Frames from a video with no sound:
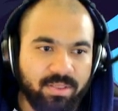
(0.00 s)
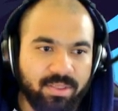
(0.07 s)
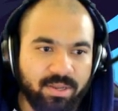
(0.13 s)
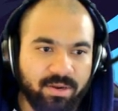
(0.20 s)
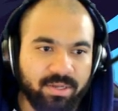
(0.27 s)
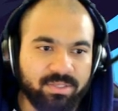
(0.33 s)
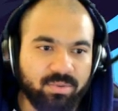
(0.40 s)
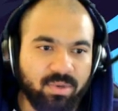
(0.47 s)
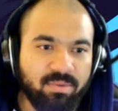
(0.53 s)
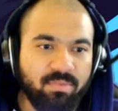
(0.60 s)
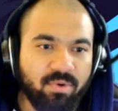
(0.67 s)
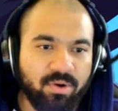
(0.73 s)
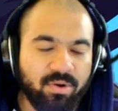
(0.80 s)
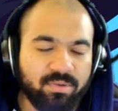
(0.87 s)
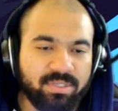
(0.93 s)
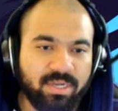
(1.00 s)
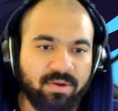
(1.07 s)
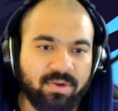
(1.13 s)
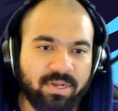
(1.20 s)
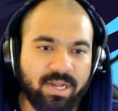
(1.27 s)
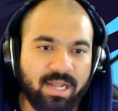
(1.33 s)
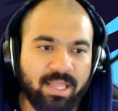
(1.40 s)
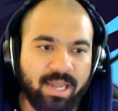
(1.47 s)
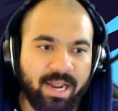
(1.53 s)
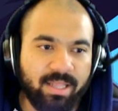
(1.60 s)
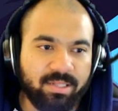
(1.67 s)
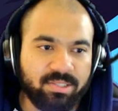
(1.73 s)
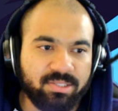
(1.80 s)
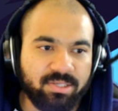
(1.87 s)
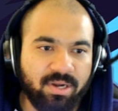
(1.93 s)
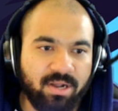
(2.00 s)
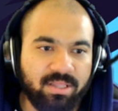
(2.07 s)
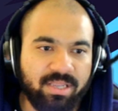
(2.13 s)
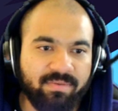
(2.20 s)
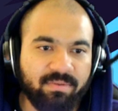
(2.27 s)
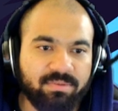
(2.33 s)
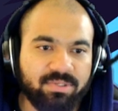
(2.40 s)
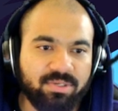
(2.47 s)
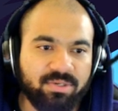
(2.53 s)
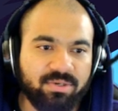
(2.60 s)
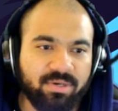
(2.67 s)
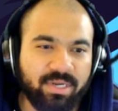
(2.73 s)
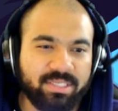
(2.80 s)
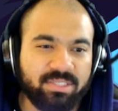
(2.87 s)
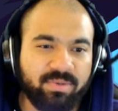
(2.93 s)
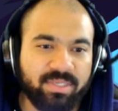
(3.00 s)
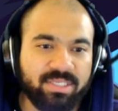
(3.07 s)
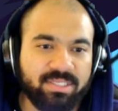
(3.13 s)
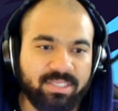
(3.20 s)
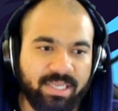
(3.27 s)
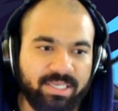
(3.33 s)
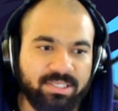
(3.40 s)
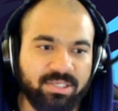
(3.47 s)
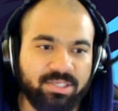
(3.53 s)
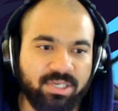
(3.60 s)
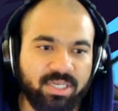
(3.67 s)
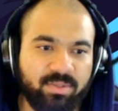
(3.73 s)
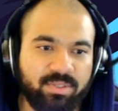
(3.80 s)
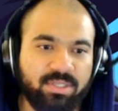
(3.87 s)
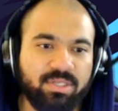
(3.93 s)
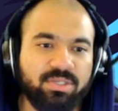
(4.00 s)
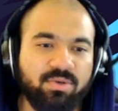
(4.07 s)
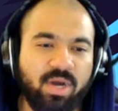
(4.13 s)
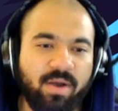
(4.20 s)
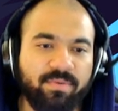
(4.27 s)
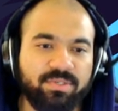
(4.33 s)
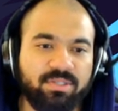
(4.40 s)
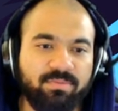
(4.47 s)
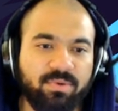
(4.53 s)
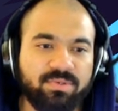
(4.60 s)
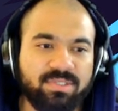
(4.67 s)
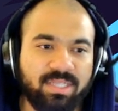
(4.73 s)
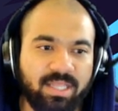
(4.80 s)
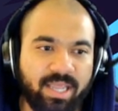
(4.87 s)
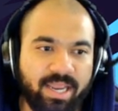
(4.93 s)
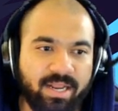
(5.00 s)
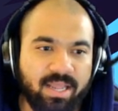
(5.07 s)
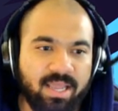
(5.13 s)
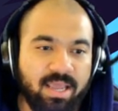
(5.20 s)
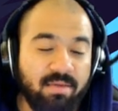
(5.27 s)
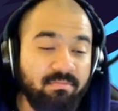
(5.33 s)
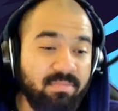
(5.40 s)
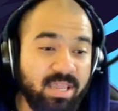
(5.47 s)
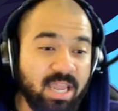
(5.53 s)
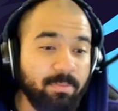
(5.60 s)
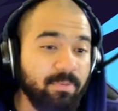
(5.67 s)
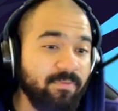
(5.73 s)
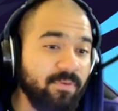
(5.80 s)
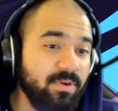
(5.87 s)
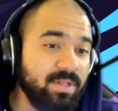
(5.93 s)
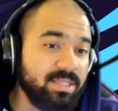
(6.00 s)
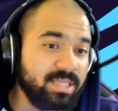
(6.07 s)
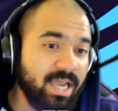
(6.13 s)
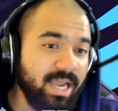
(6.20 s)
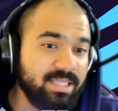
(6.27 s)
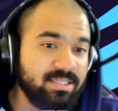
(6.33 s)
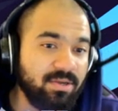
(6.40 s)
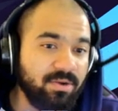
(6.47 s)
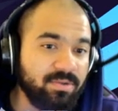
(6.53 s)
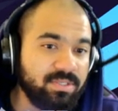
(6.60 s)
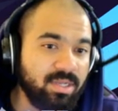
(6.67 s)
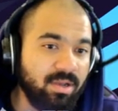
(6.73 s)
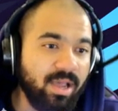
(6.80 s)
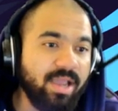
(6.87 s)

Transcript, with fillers: There is one more hotel on Akala Island, sir. I'll leave it up to your exquisite taste to judge which of the two offers the most delight. Me, I prefer the Tidesong Hotel.